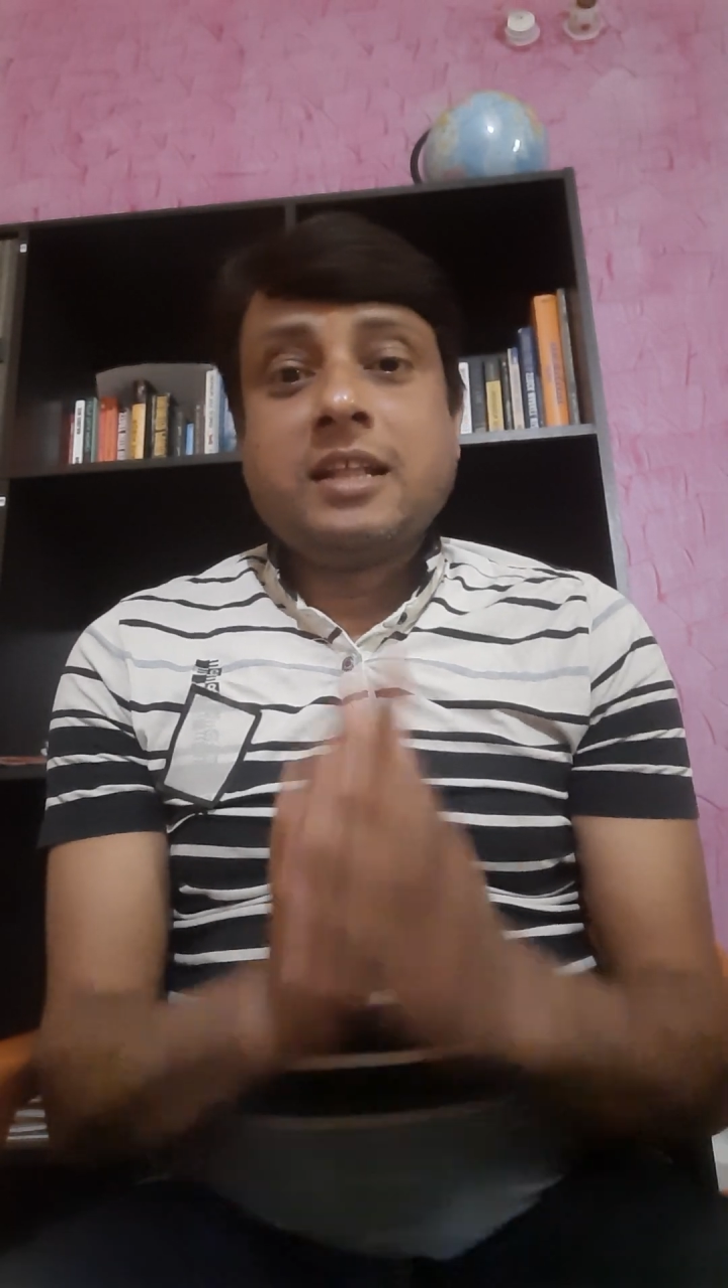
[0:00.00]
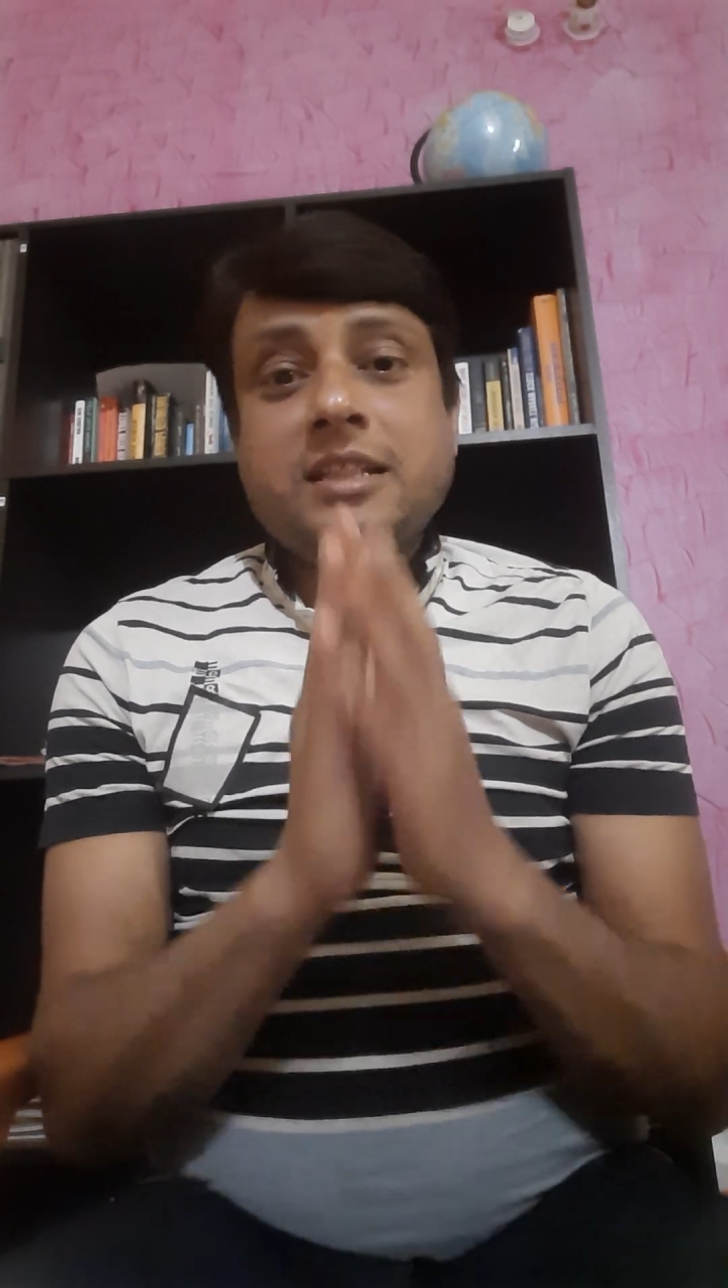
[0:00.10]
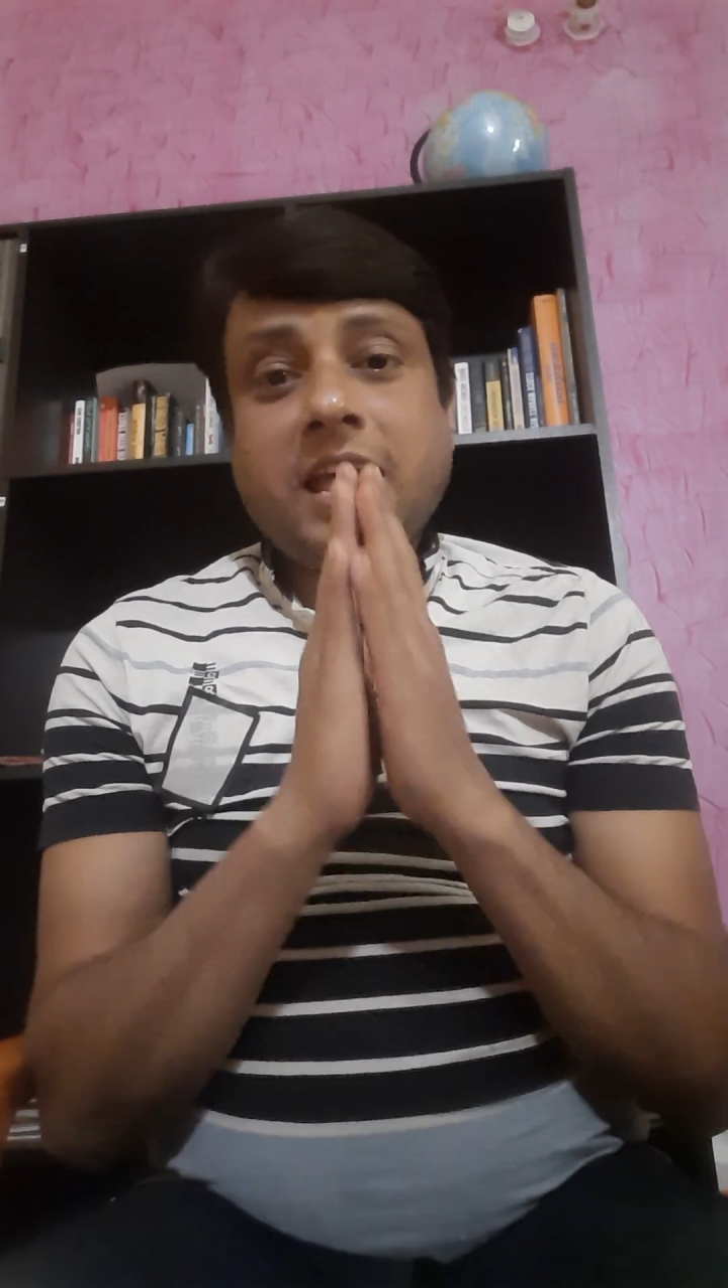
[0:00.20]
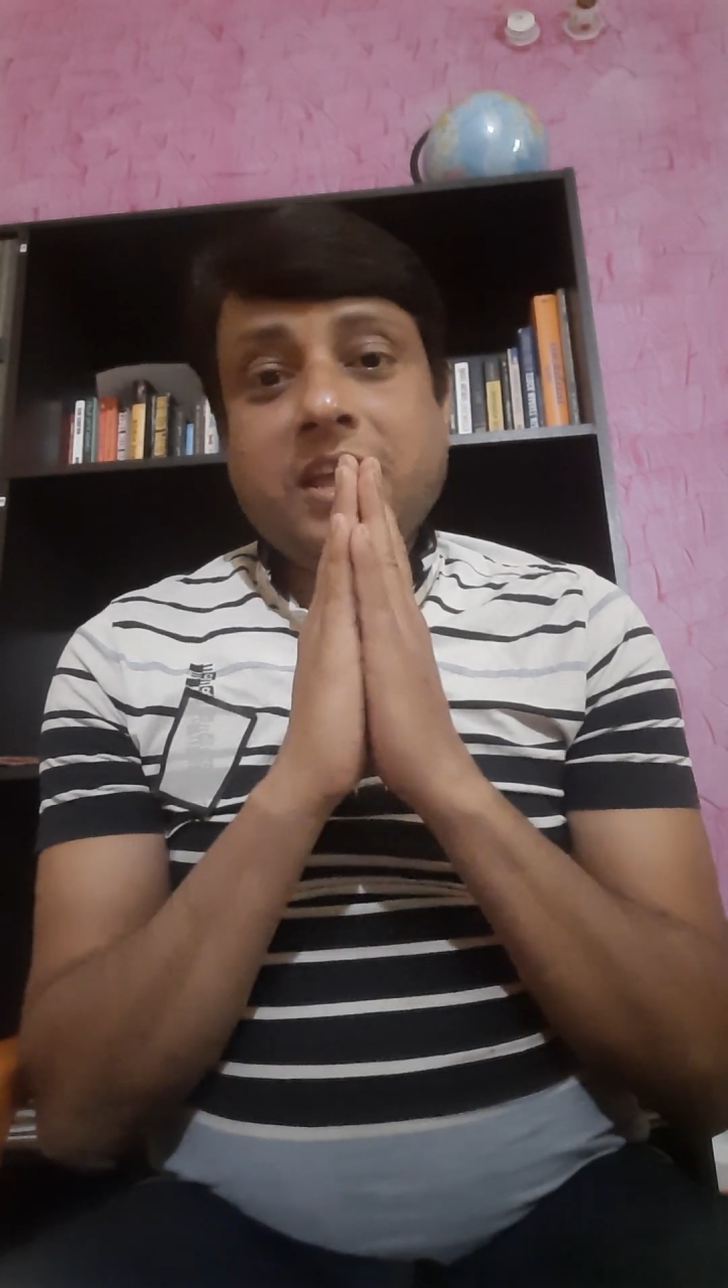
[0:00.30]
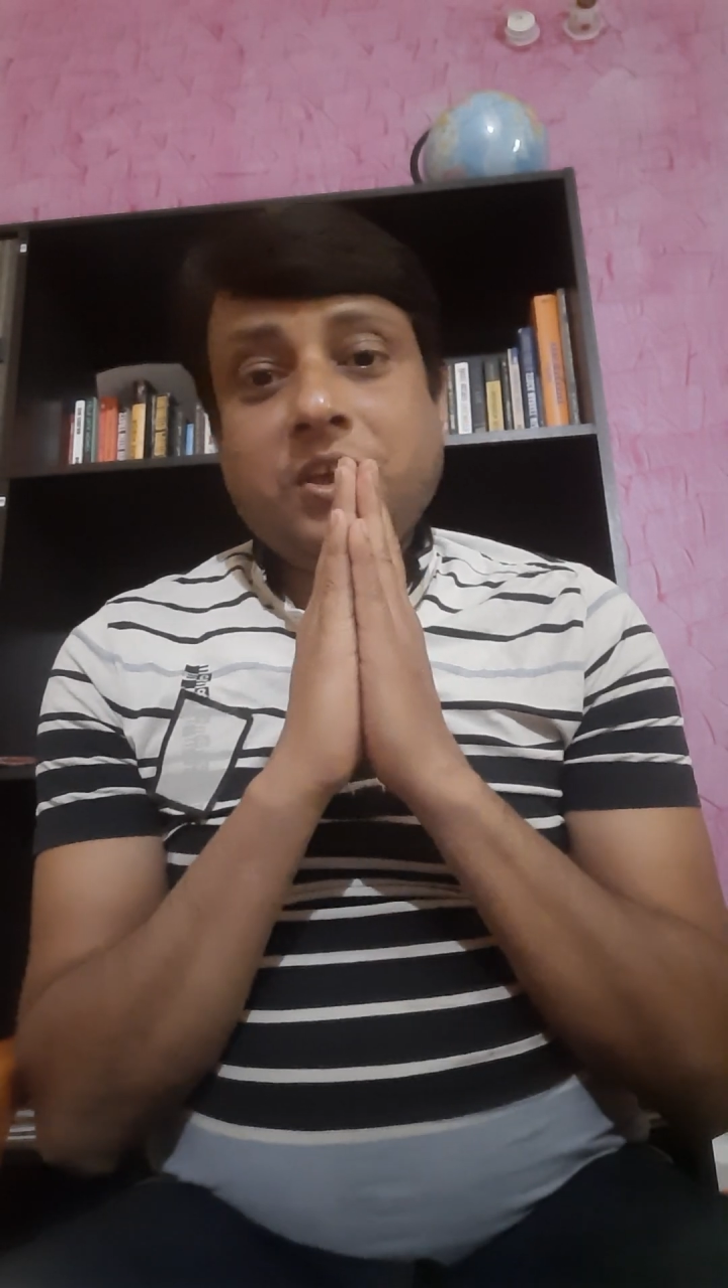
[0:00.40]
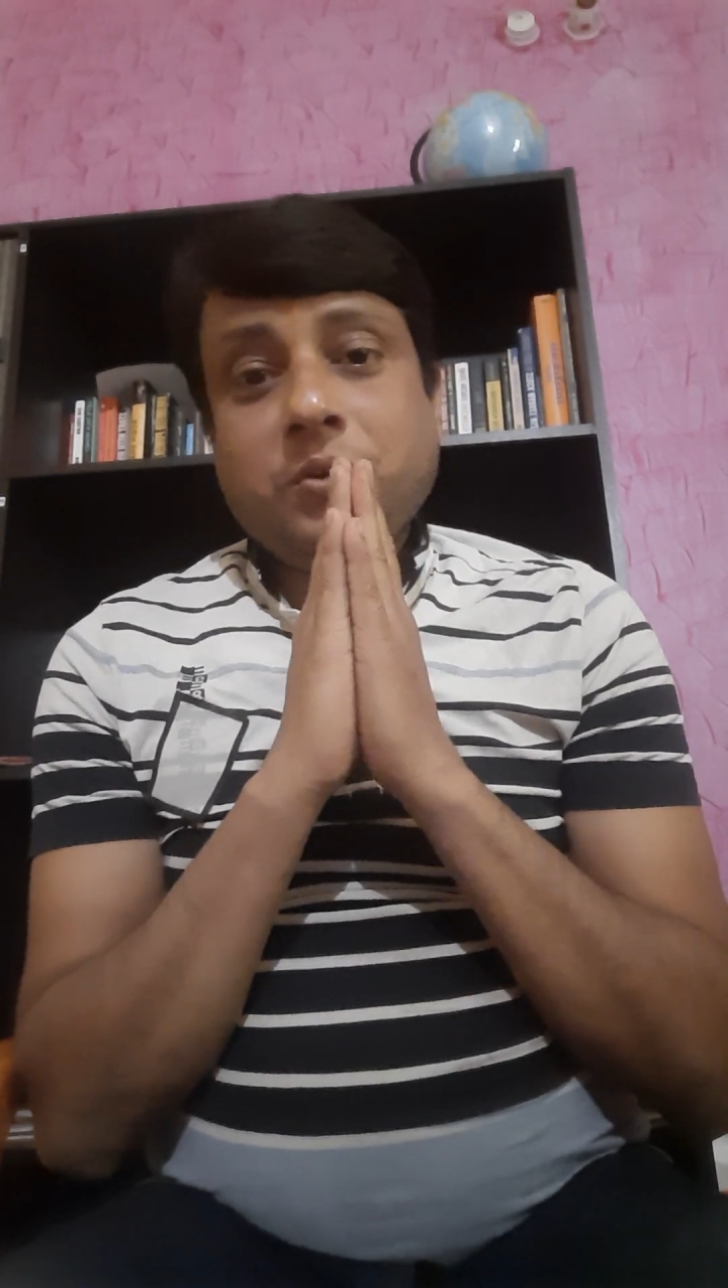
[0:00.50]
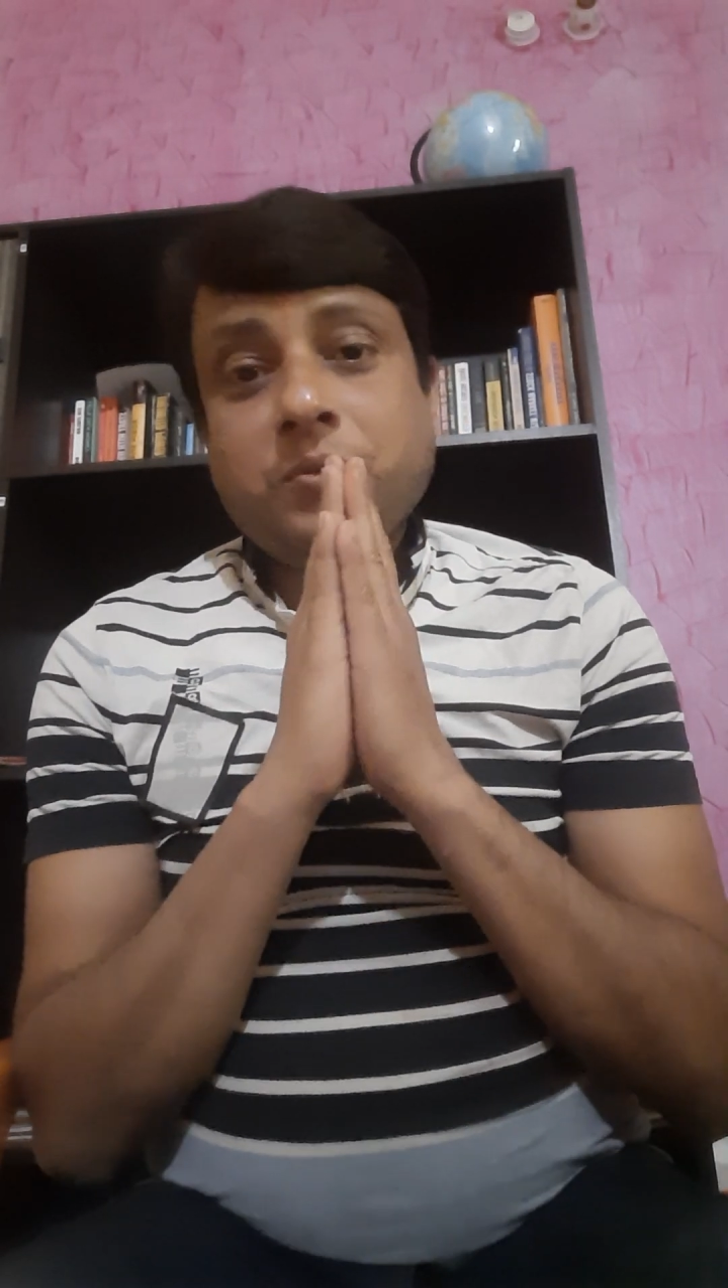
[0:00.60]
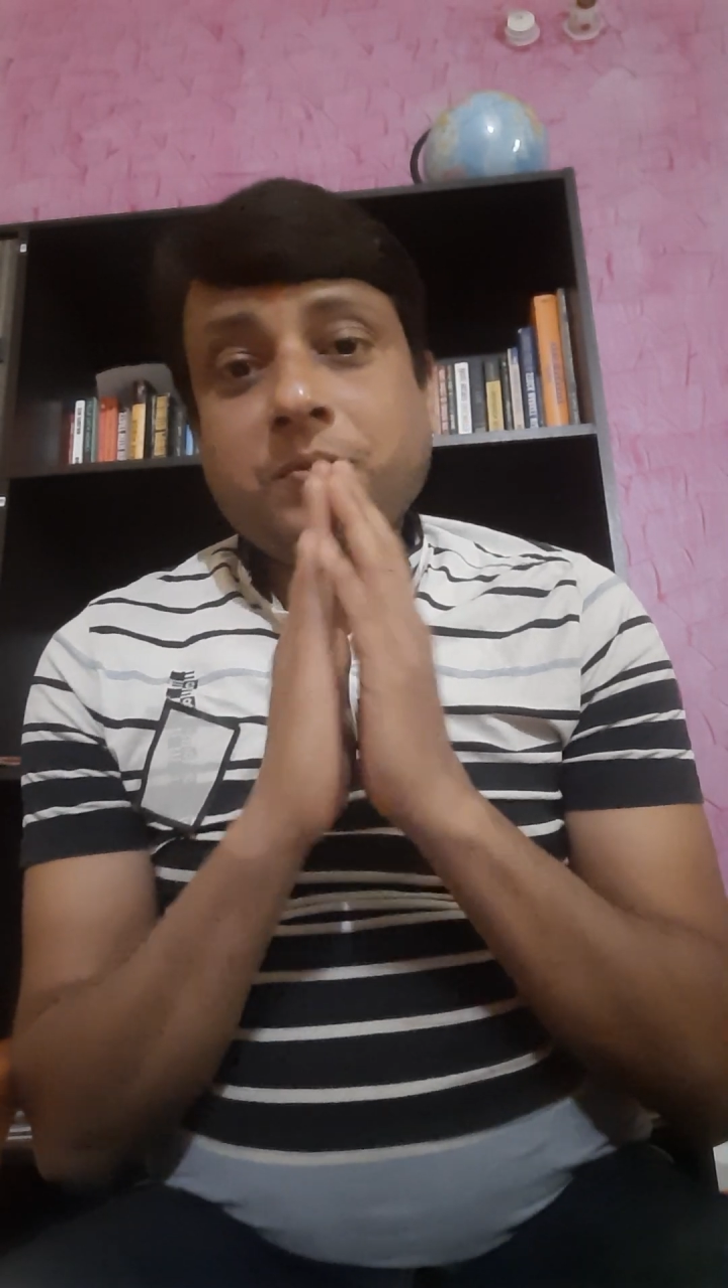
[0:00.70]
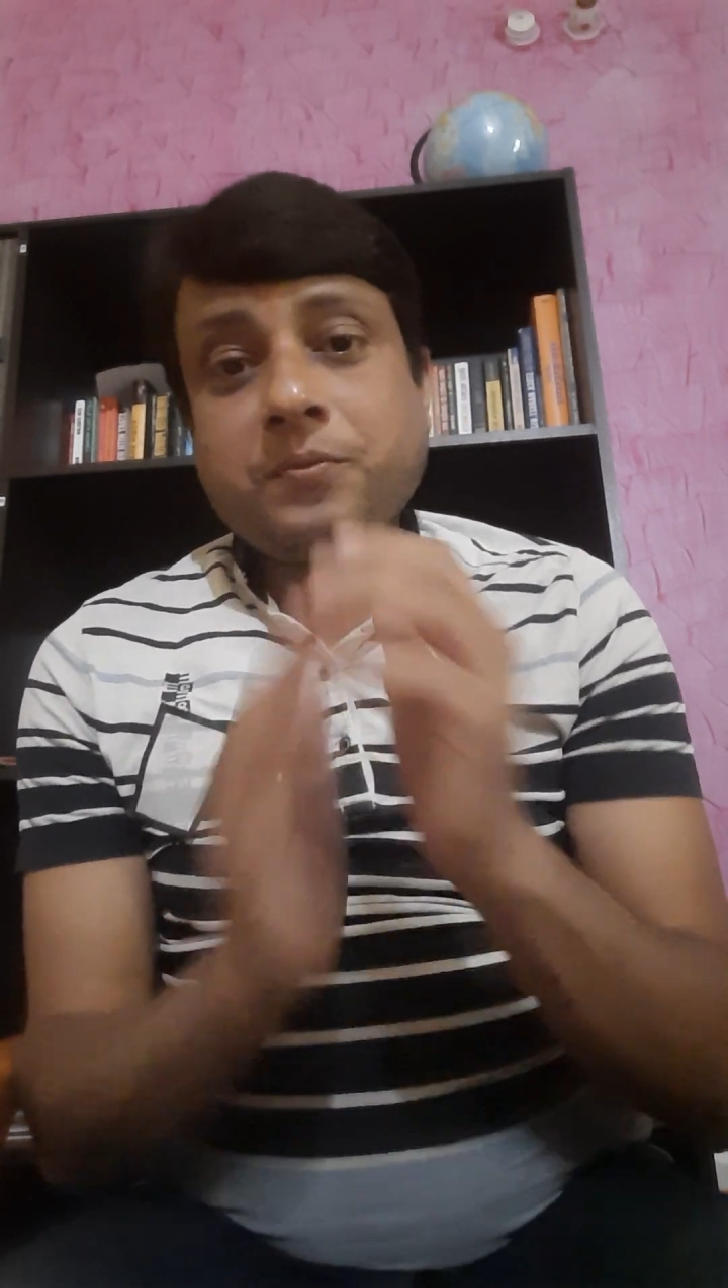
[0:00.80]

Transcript: Thank you.